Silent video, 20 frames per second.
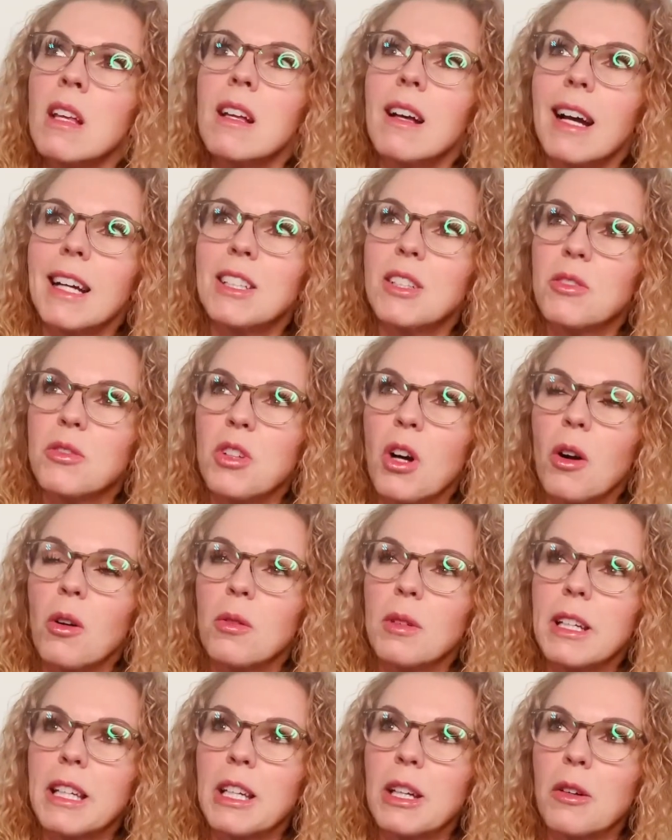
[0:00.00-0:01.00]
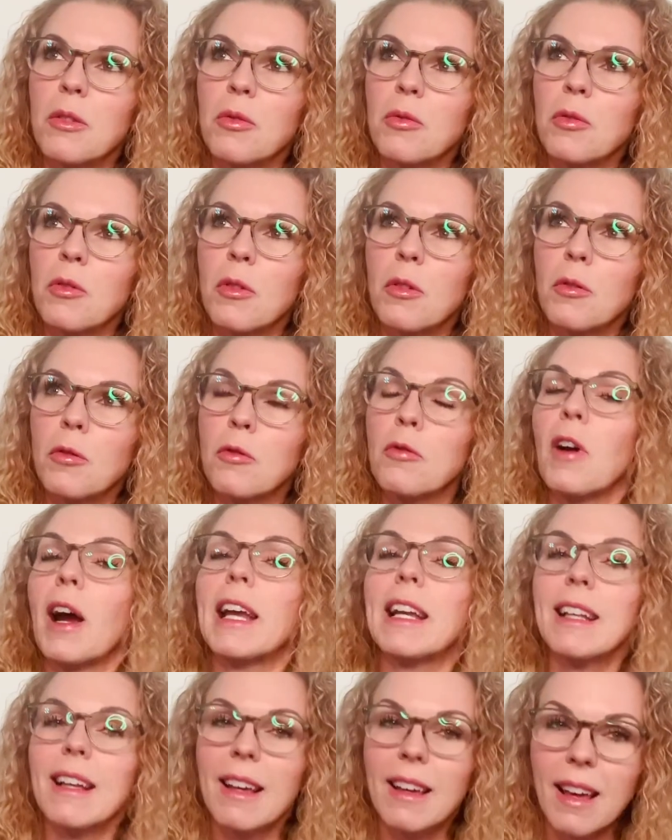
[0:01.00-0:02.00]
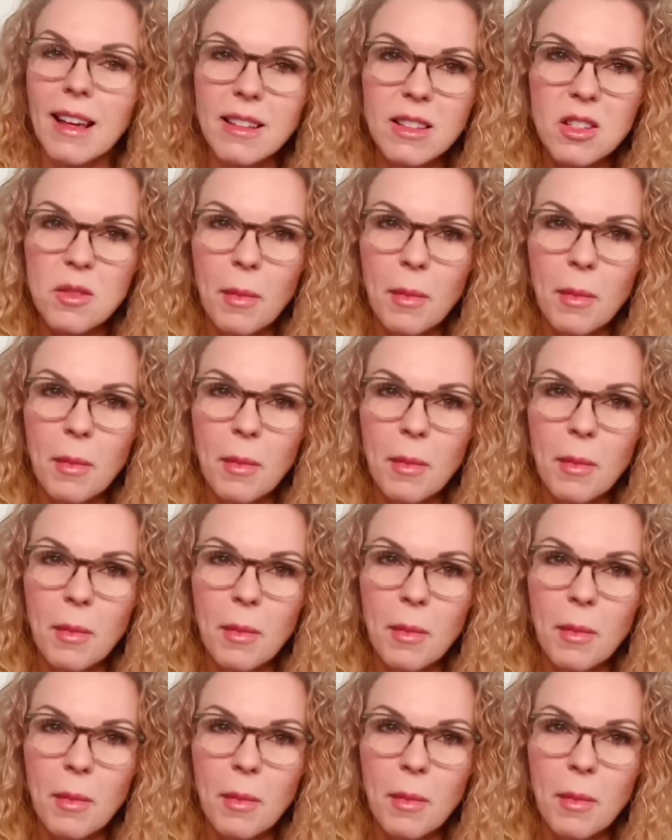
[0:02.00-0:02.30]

I don't know if fighting against